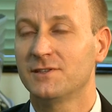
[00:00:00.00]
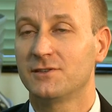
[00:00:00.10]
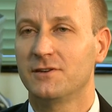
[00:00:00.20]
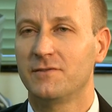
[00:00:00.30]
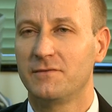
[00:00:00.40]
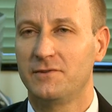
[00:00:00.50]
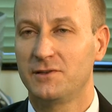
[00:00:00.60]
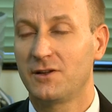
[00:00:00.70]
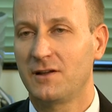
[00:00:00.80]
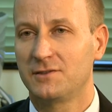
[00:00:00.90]
server
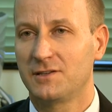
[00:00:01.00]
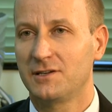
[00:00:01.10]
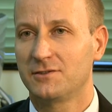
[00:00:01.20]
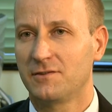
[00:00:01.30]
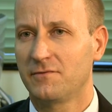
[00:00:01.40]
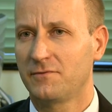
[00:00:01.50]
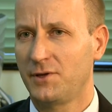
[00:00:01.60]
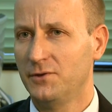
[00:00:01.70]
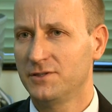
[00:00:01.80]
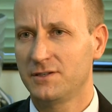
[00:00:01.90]
virtualization.
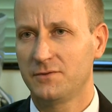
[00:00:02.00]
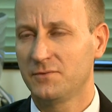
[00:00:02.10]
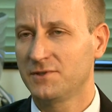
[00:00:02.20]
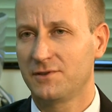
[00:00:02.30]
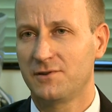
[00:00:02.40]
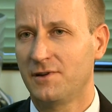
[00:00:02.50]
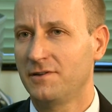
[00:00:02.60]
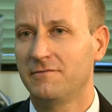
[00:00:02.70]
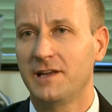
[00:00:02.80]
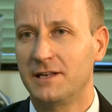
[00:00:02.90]
For users, it was a
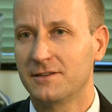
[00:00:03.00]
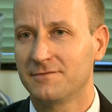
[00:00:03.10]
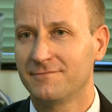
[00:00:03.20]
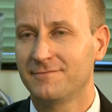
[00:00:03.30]
non-event.